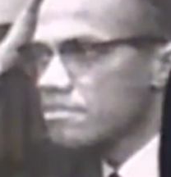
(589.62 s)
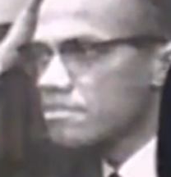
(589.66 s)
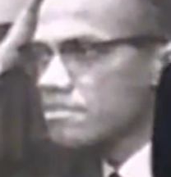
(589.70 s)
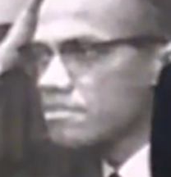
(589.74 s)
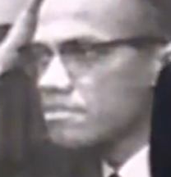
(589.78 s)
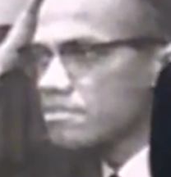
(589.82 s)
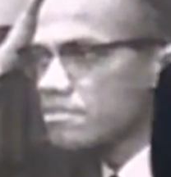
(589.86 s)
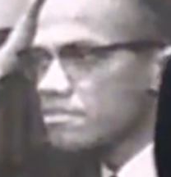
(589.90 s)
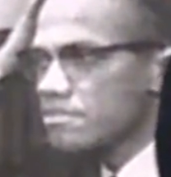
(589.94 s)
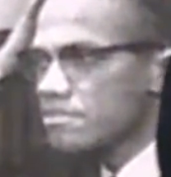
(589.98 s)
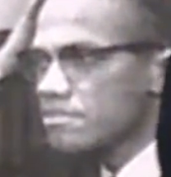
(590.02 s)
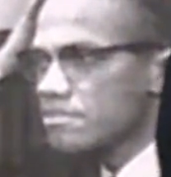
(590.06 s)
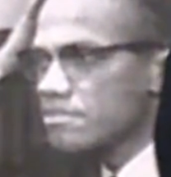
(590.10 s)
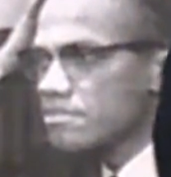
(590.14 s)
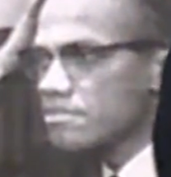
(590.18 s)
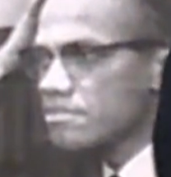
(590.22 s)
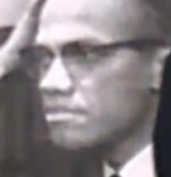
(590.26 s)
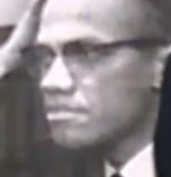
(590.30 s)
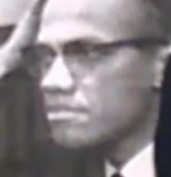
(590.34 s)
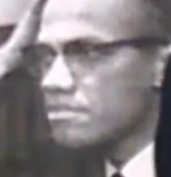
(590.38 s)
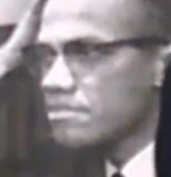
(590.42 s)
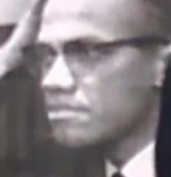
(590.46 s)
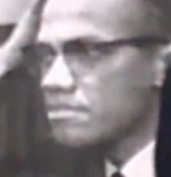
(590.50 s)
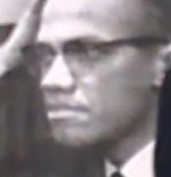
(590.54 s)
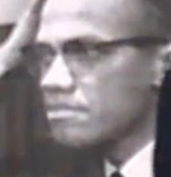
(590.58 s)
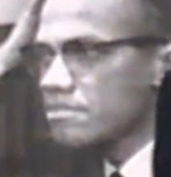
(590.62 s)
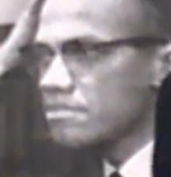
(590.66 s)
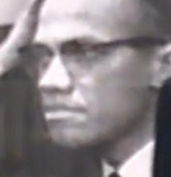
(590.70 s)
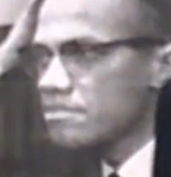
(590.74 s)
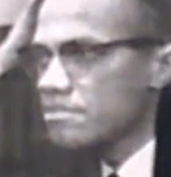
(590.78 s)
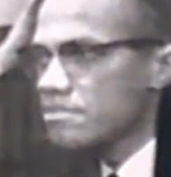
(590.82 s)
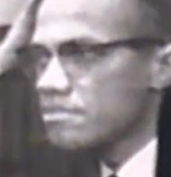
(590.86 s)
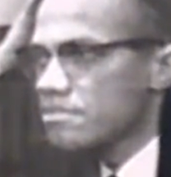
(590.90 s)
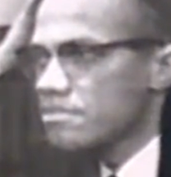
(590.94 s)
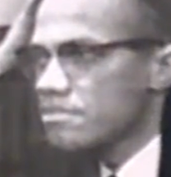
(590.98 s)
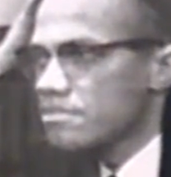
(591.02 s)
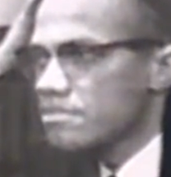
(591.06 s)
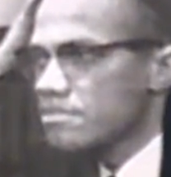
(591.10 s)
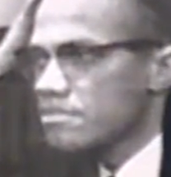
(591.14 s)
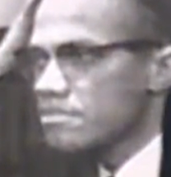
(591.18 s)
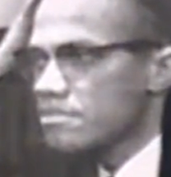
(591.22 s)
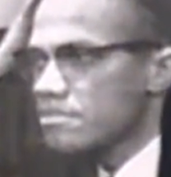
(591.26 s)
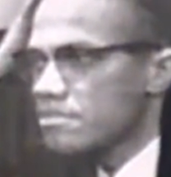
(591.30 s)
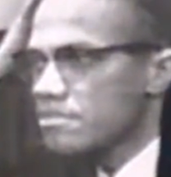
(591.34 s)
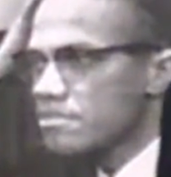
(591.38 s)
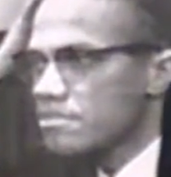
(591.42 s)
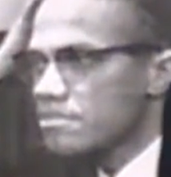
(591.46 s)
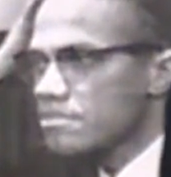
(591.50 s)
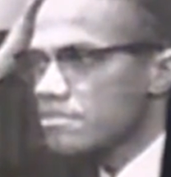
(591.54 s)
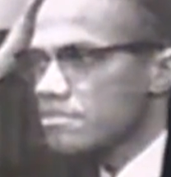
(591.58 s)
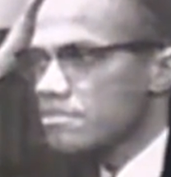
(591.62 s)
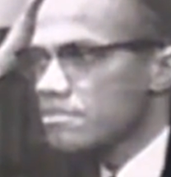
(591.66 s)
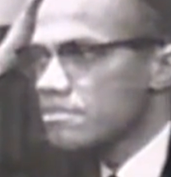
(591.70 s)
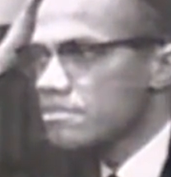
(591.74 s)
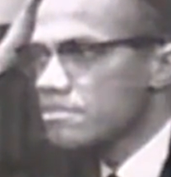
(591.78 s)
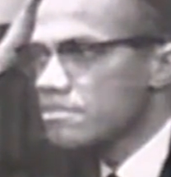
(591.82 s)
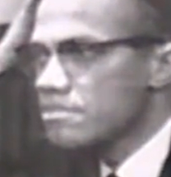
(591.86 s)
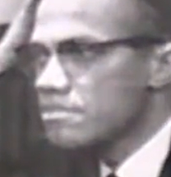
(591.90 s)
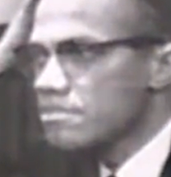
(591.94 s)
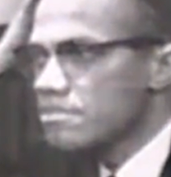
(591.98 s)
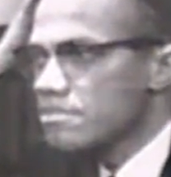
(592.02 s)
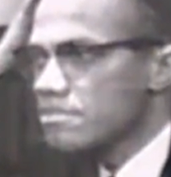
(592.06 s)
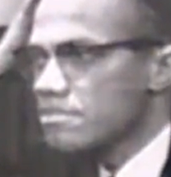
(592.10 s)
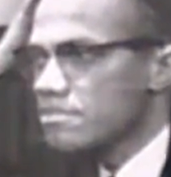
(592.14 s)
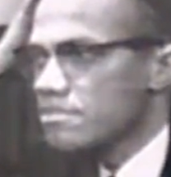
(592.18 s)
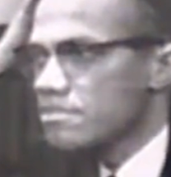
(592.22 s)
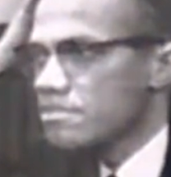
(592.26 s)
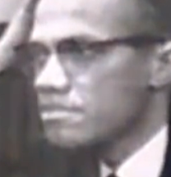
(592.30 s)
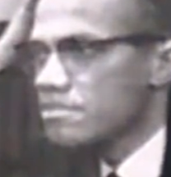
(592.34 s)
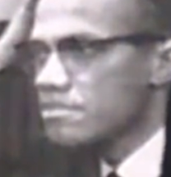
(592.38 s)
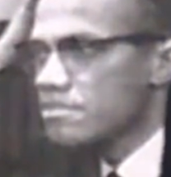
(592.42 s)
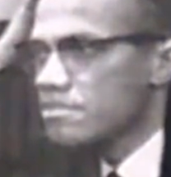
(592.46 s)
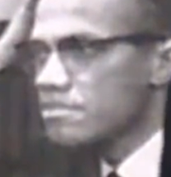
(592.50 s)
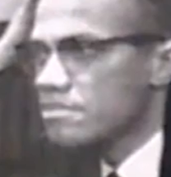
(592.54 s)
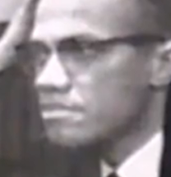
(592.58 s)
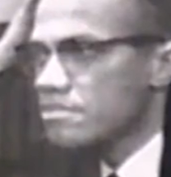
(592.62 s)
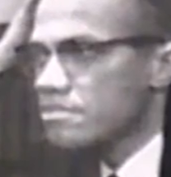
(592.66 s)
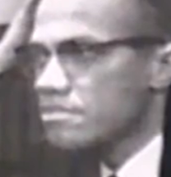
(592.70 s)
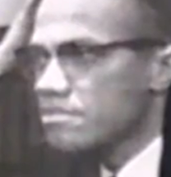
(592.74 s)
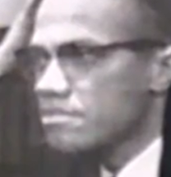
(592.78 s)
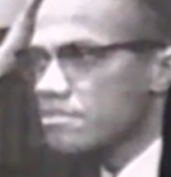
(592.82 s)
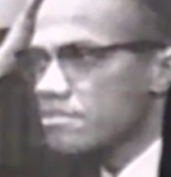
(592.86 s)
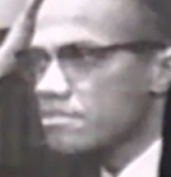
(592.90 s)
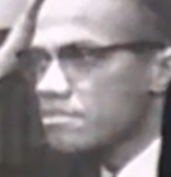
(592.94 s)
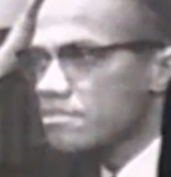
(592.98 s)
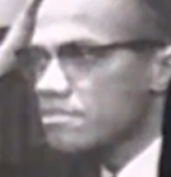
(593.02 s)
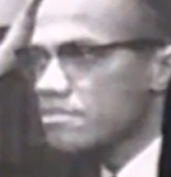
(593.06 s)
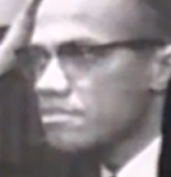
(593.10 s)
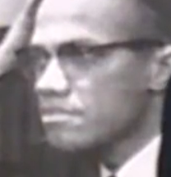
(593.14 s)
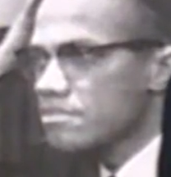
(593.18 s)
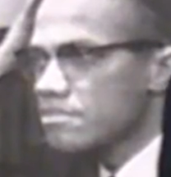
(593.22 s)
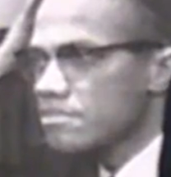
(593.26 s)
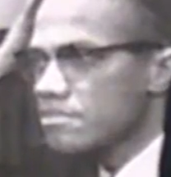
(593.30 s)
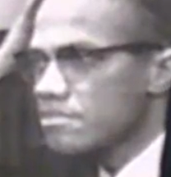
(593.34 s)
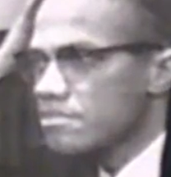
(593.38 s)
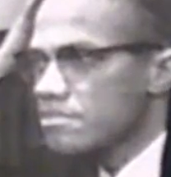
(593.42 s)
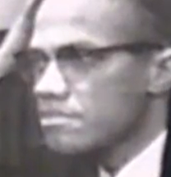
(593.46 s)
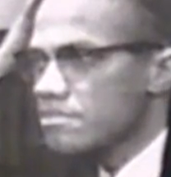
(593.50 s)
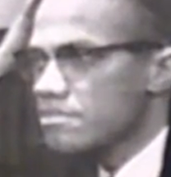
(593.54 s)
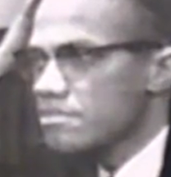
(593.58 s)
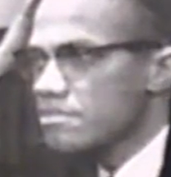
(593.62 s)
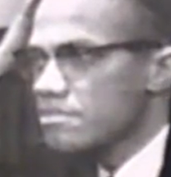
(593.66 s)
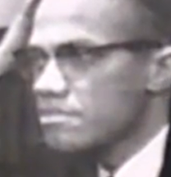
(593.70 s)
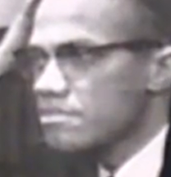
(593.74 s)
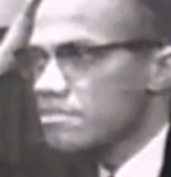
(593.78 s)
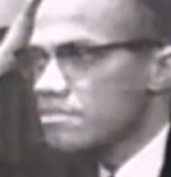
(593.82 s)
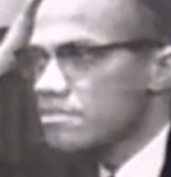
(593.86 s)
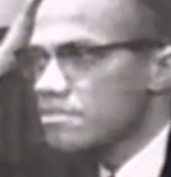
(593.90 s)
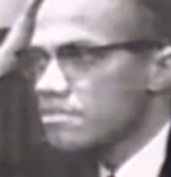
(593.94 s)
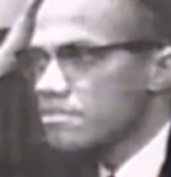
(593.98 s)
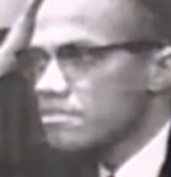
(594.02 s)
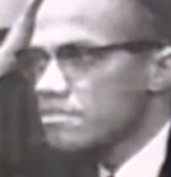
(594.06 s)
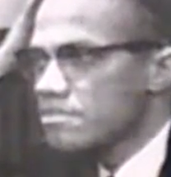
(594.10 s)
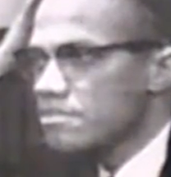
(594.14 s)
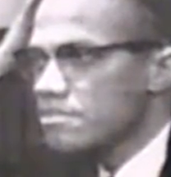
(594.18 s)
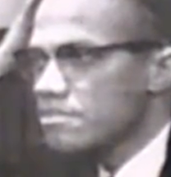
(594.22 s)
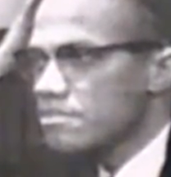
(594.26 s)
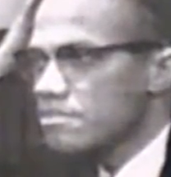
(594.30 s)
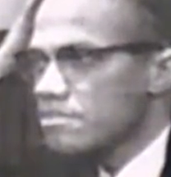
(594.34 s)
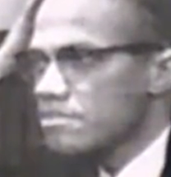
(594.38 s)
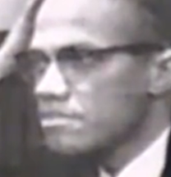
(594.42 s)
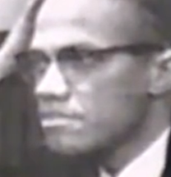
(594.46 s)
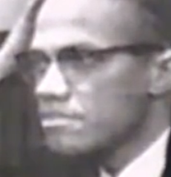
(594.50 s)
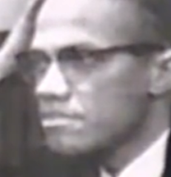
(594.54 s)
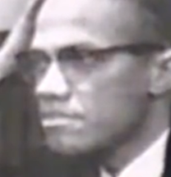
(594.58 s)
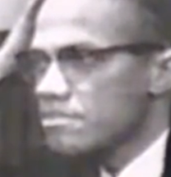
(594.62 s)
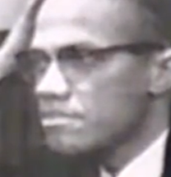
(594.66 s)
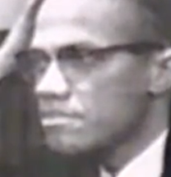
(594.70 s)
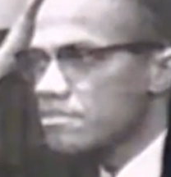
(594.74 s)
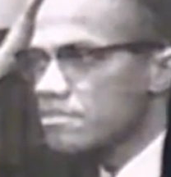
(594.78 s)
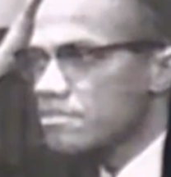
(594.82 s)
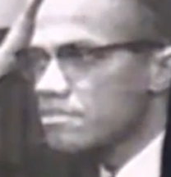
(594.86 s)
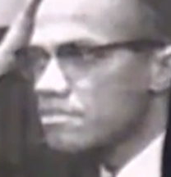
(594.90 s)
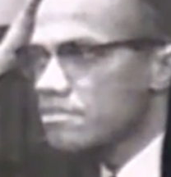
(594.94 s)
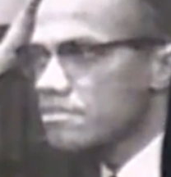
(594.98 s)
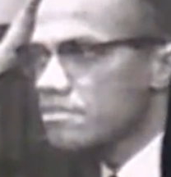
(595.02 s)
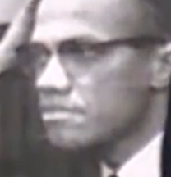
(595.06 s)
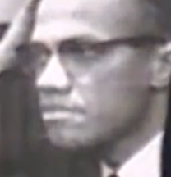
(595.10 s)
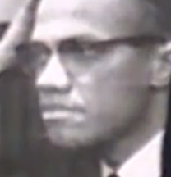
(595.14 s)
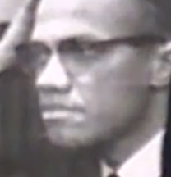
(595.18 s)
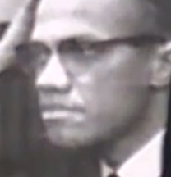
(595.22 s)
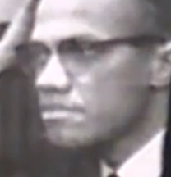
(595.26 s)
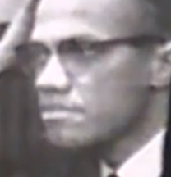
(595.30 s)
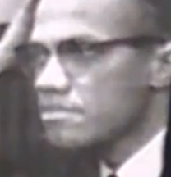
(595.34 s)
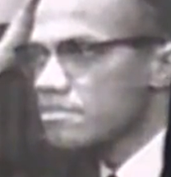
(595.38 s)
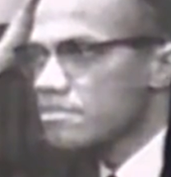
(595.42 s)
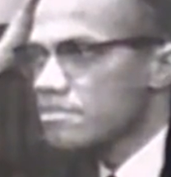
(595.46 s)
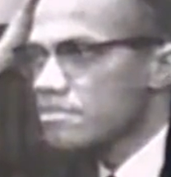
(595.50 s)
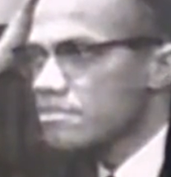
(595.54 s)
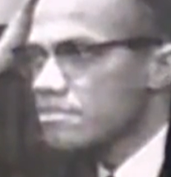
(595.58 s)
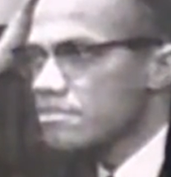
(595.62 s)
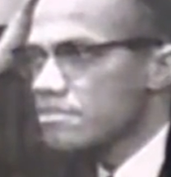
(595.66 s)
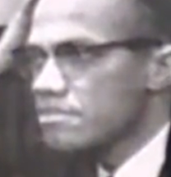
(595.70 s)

The person shown says nothing.